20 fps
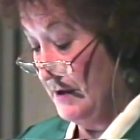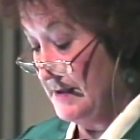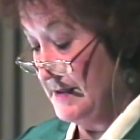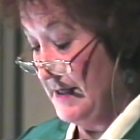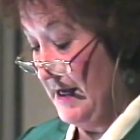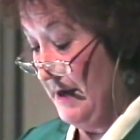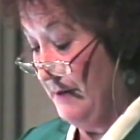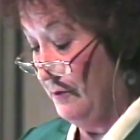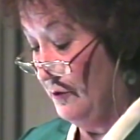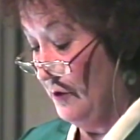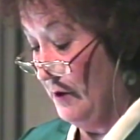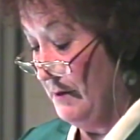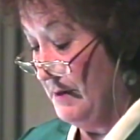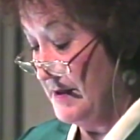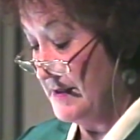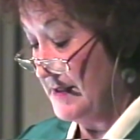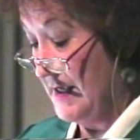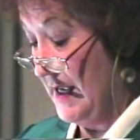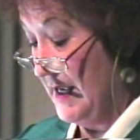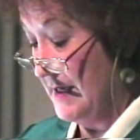For
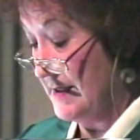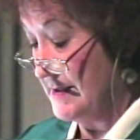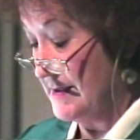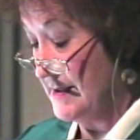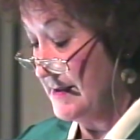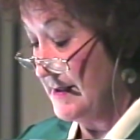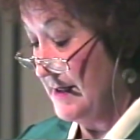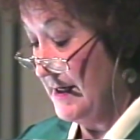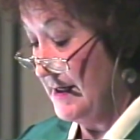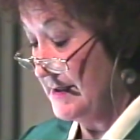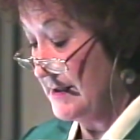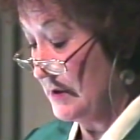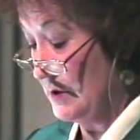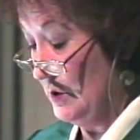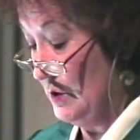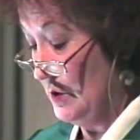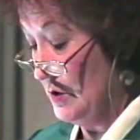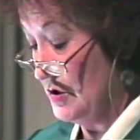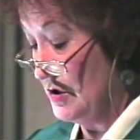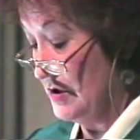example, we must
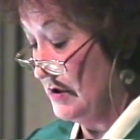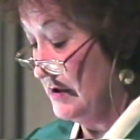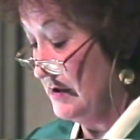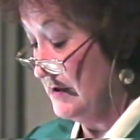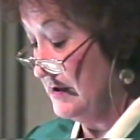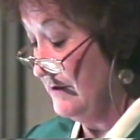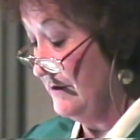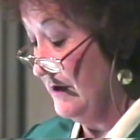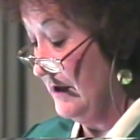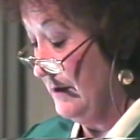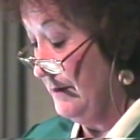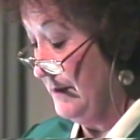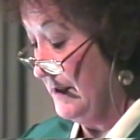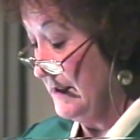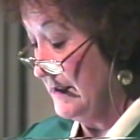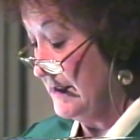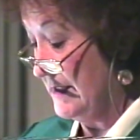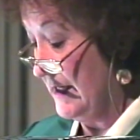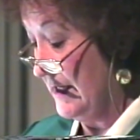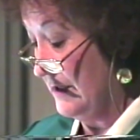exercise caution in
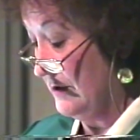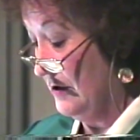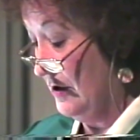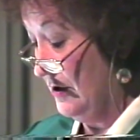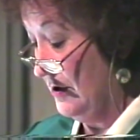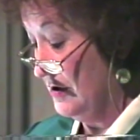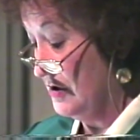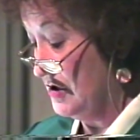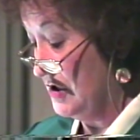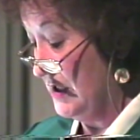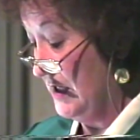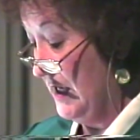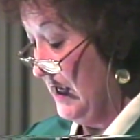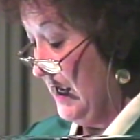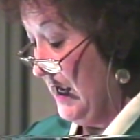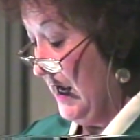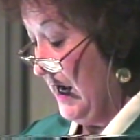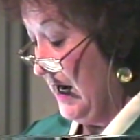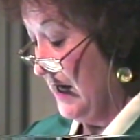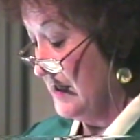developing
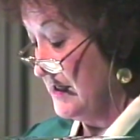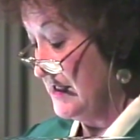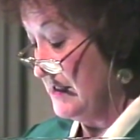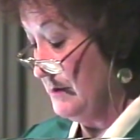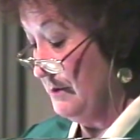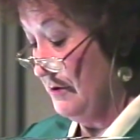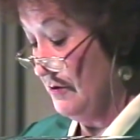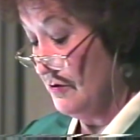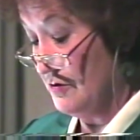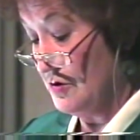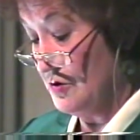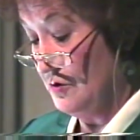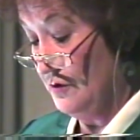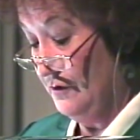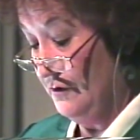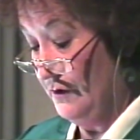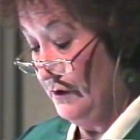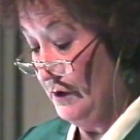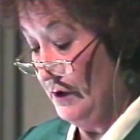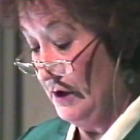technology in a
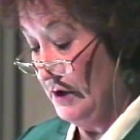spiritual